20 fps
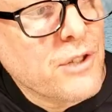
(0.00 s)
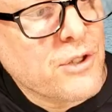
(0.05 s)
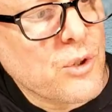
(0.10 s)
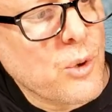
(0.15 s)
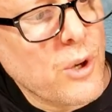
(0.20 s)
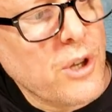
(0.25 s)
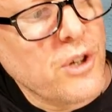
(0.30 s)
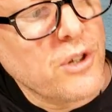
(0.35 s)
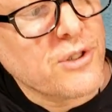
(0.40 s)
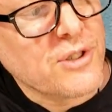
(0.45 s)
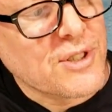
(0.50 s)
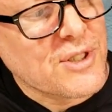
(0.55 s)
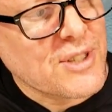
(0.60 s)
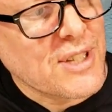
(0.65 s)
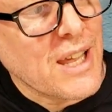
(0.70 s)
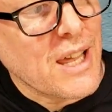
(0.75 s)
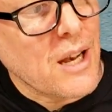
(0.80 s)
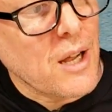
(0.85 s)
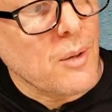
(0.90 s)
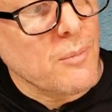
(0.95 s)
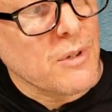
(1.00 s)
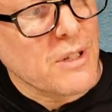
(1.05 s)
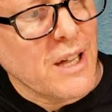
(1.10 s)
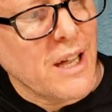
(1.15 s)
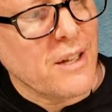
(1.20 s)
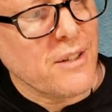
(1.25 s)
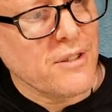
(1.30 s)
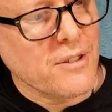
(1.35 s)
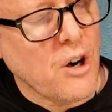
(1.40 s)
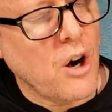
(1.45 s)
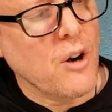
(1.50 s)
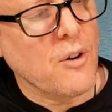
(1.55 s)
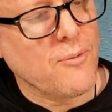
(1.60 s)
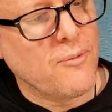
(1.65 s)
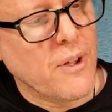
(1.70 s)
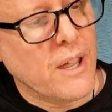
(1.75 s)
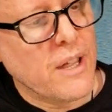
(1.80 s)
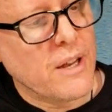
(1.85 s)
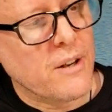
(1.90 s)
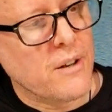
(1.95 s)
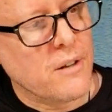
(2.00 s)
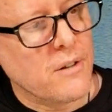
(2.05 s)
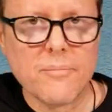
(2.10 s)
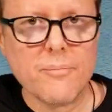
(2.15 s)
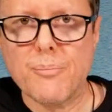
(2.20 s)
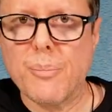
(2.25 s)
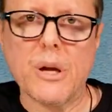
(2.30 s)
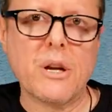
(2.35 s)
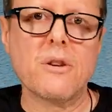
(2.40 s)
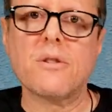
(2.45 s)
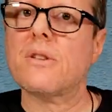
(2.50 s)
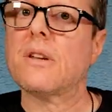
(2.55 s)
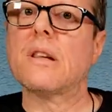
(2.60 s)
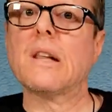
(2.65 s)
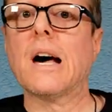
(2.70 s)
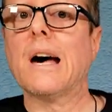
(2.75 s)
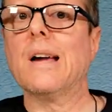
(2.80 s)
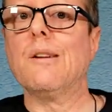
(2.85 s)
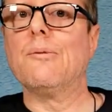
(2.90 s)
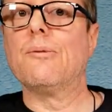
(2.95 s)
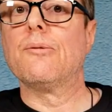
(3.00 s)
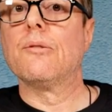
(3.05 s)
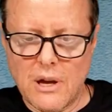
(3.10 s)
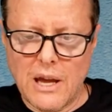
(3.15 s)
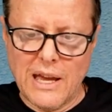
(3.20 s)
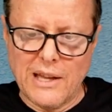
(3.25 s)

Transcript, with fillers: So here's the setup. You got Darth Vader, bigger than life.